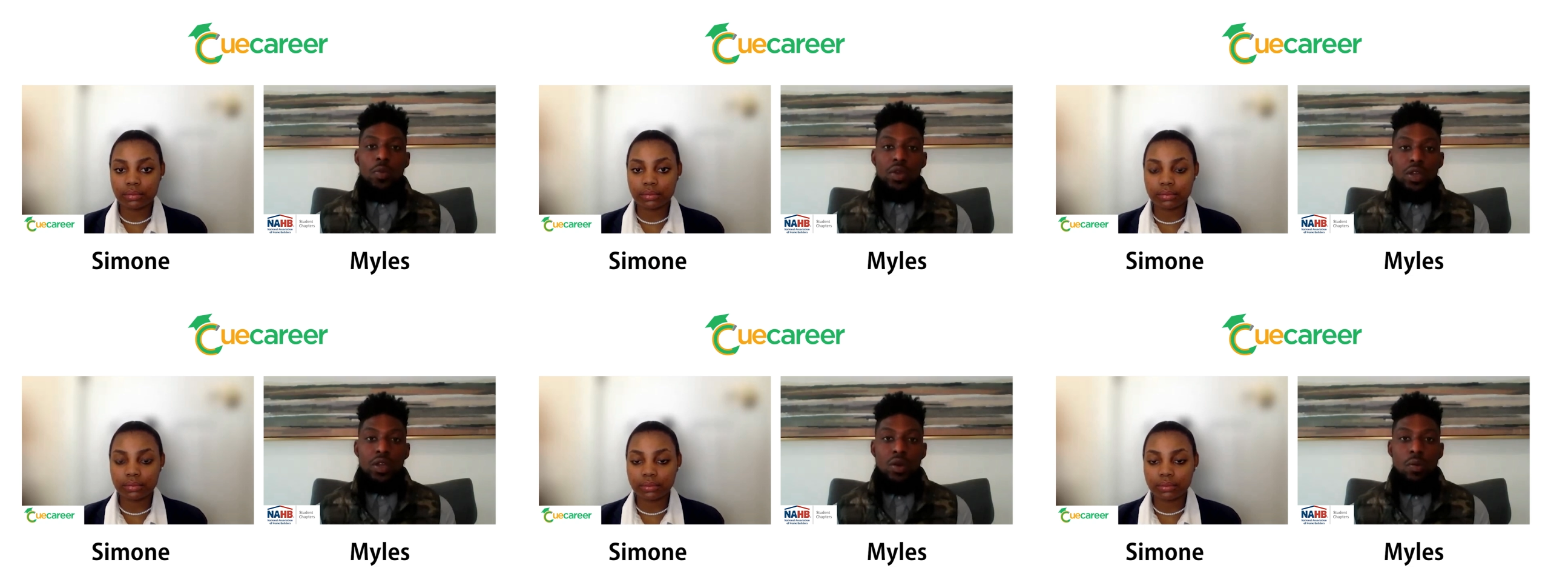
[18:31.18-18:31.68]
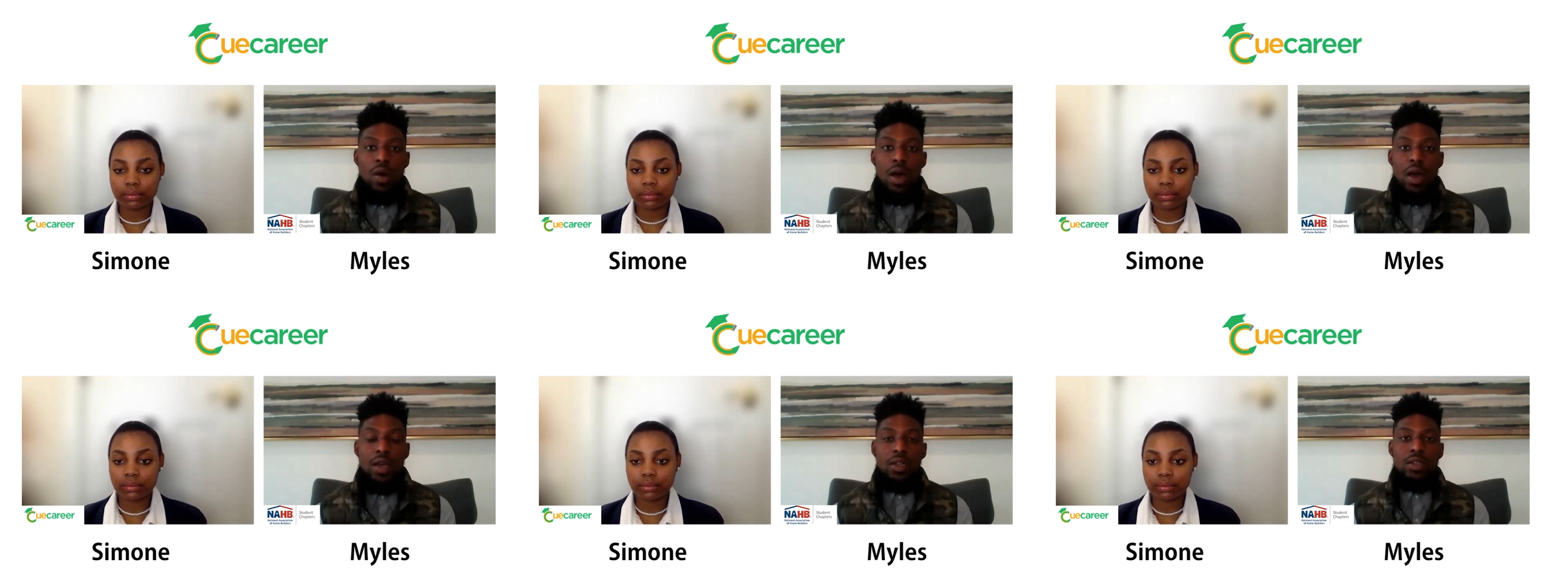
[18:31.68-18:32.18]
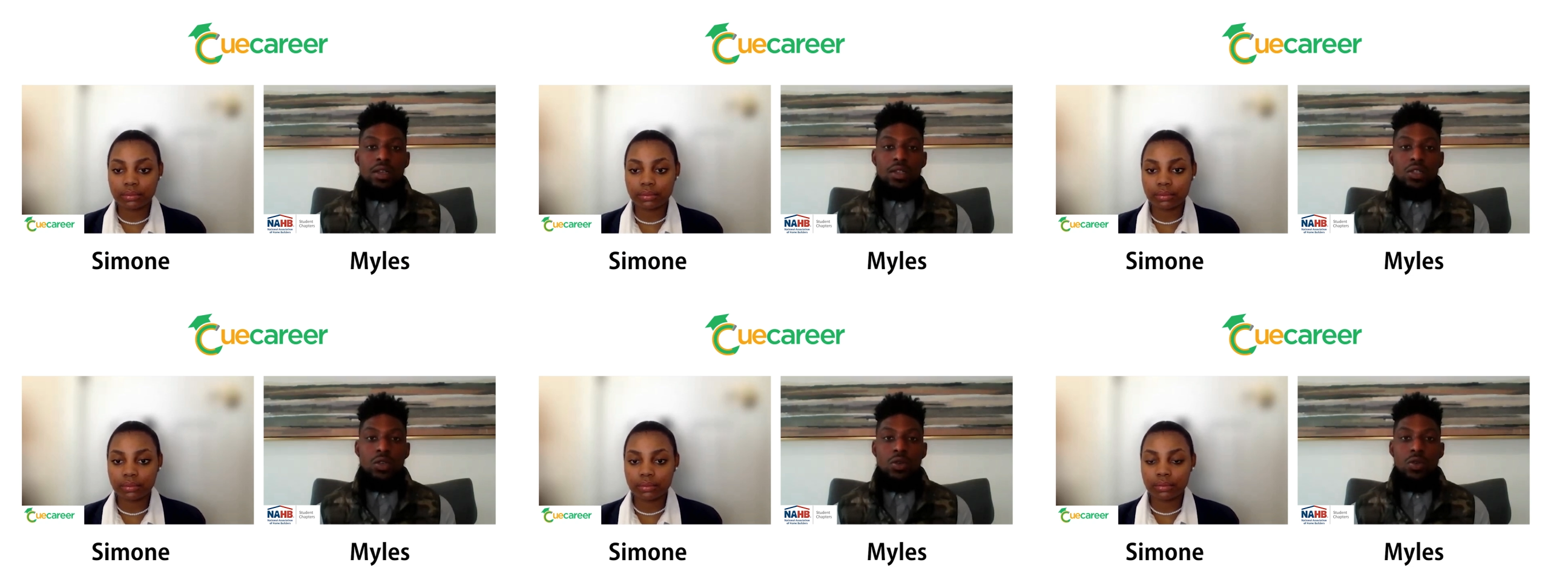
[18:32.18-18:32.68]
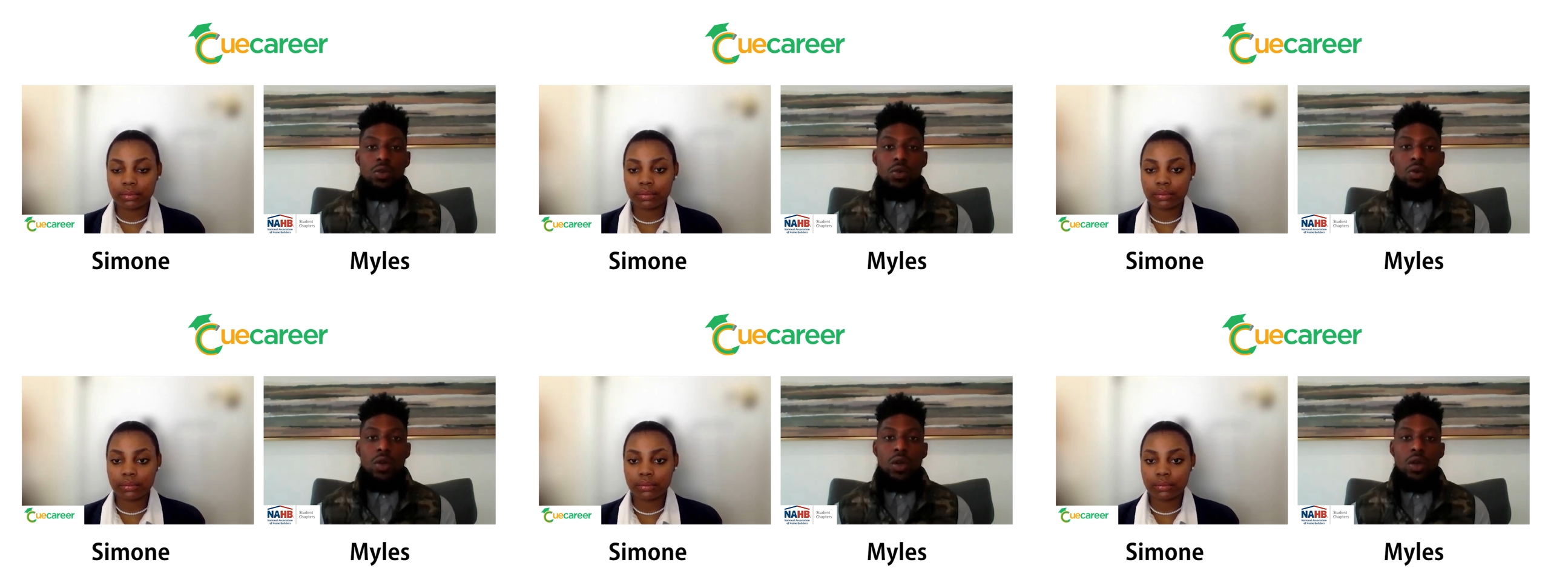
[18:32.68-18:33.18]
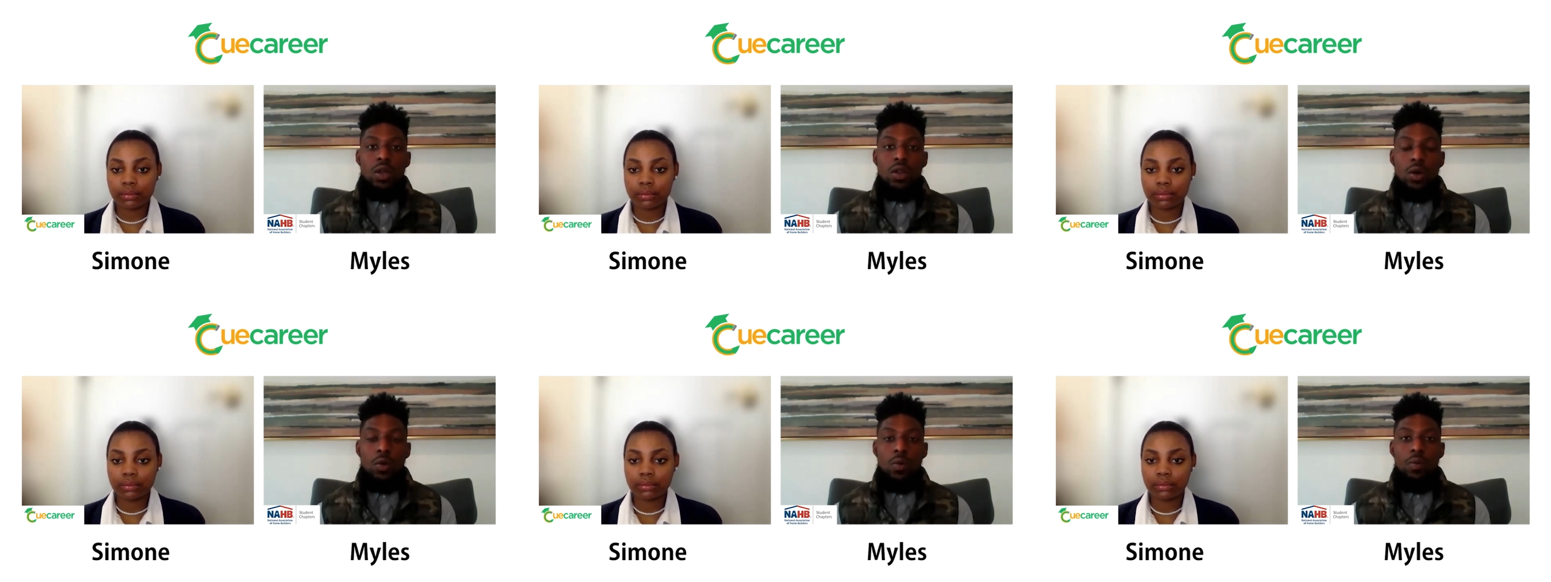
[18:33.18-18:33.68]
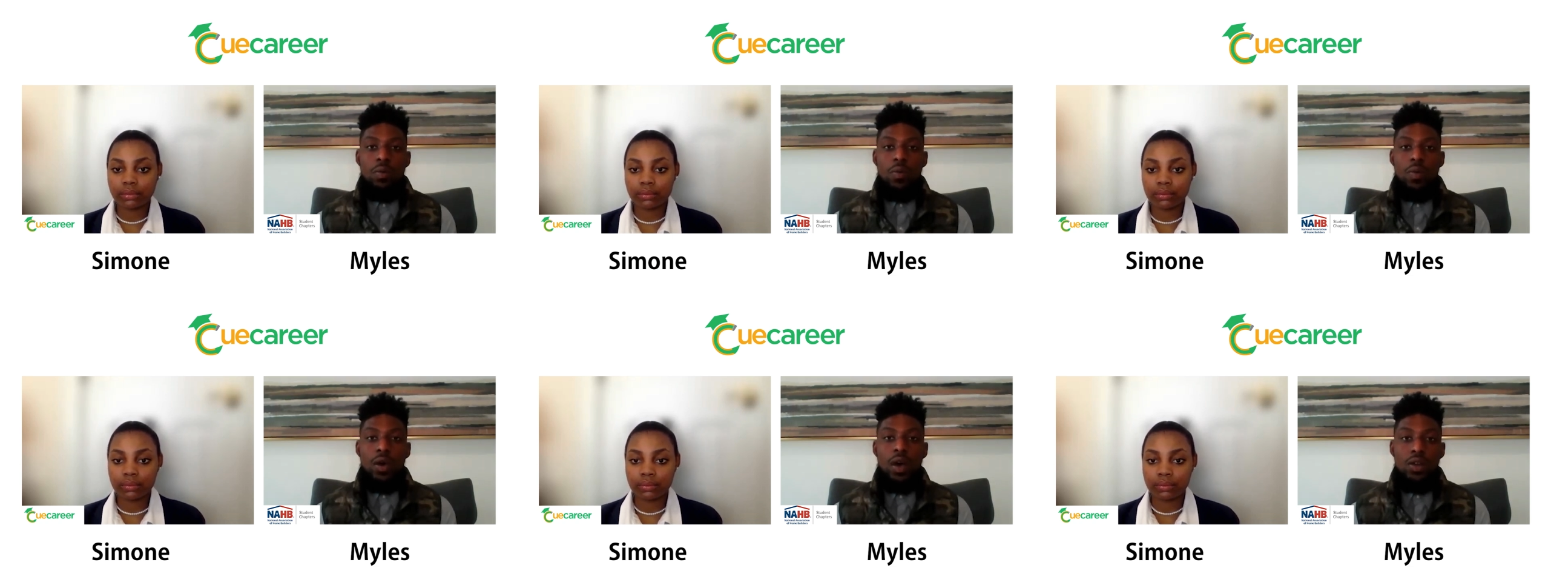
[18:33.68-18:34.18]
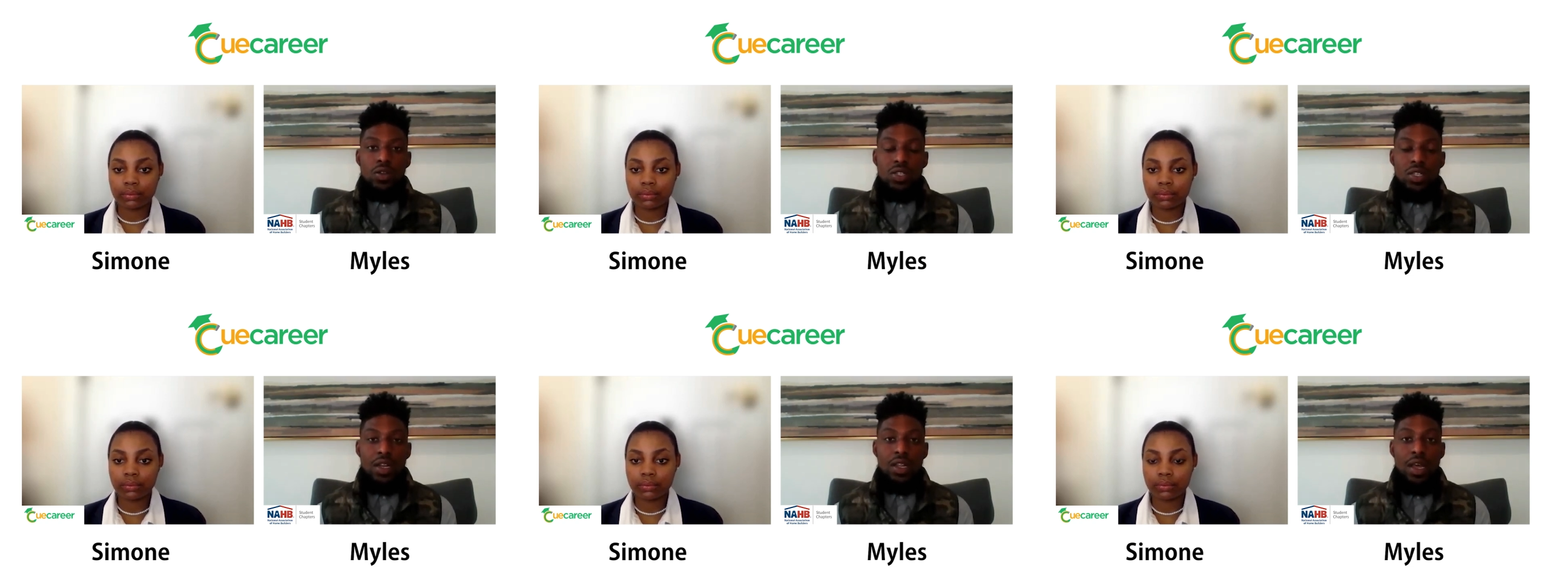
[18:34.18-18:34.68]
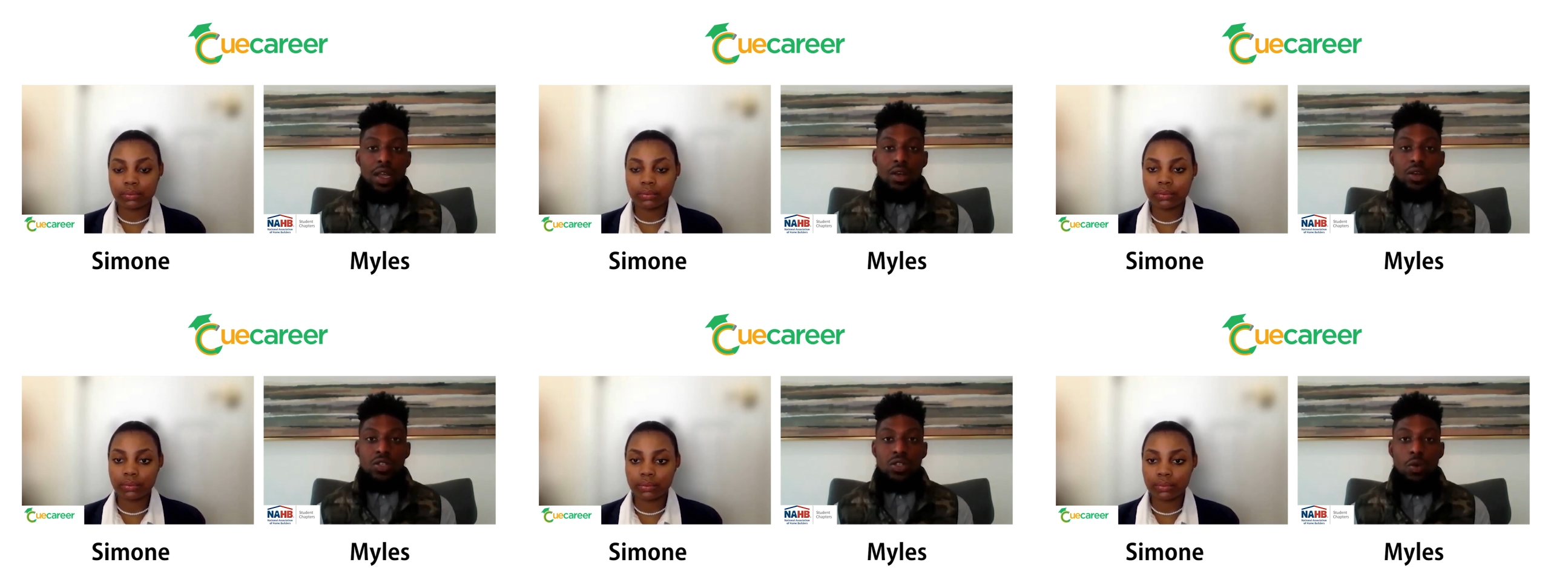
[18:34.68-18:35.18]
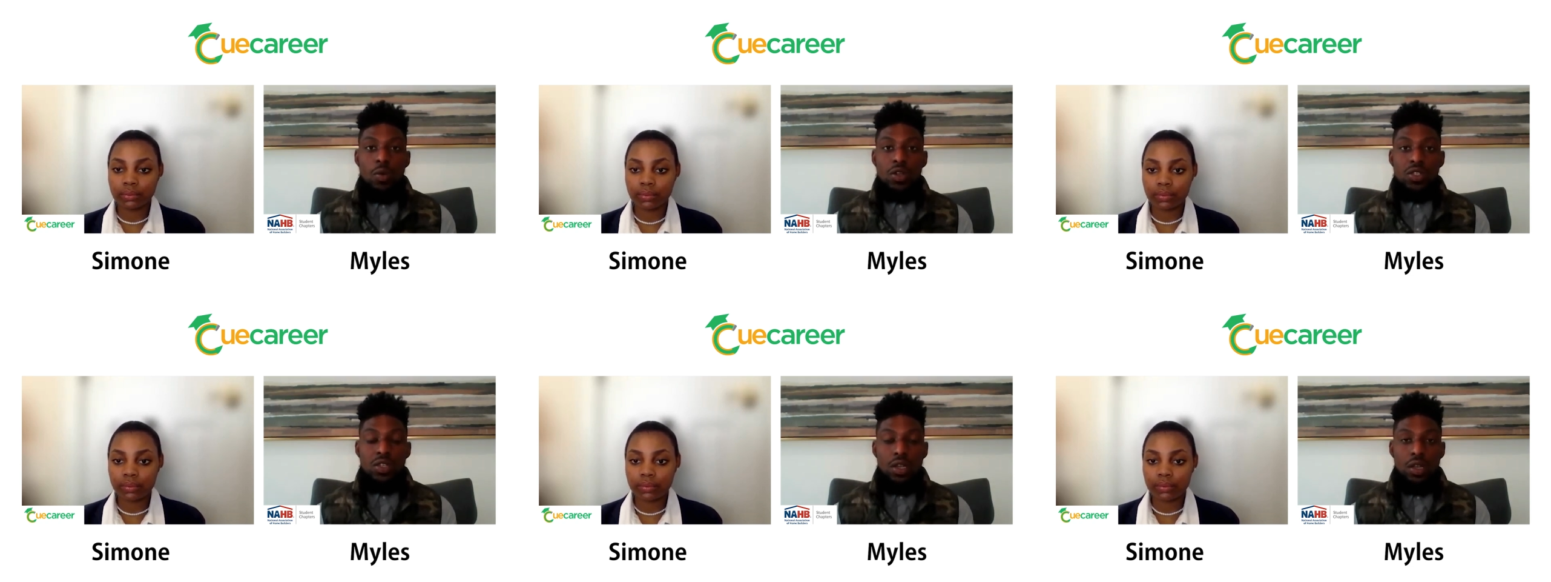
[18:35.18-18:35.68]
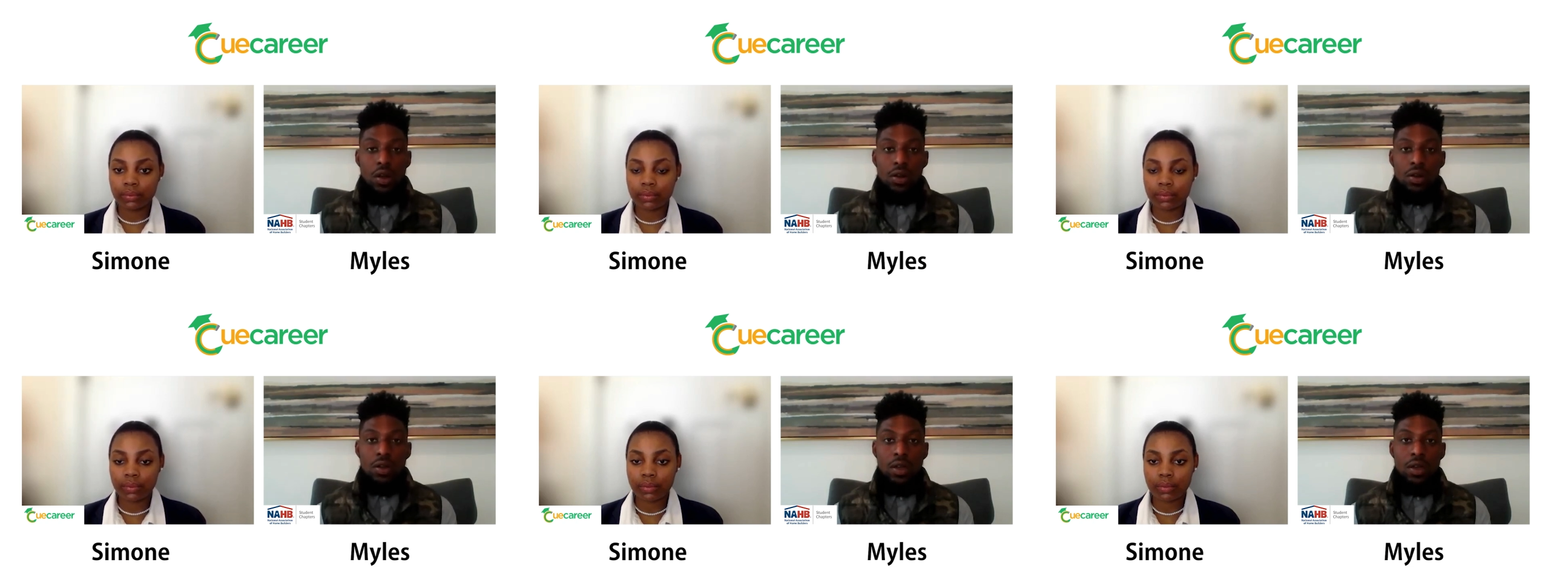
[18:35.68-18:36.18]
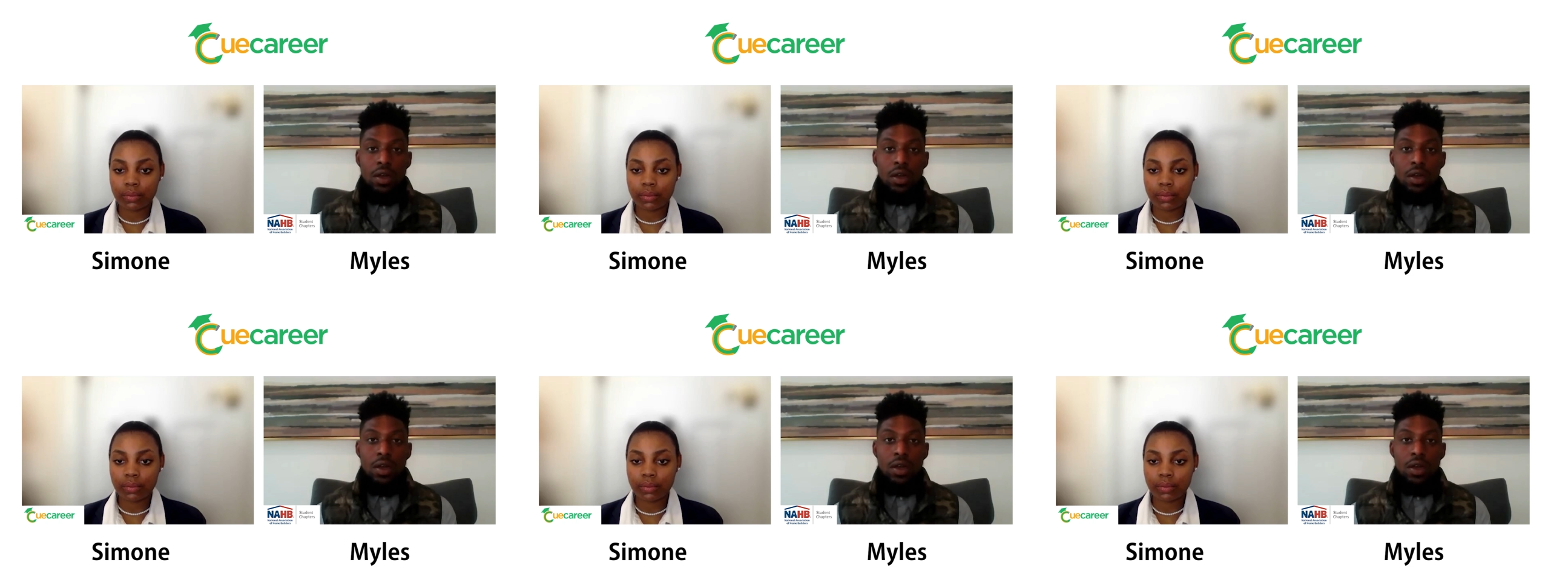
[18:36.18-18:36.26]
Speaker 1: opening your mind to, you know, understanding that there's so much to learn,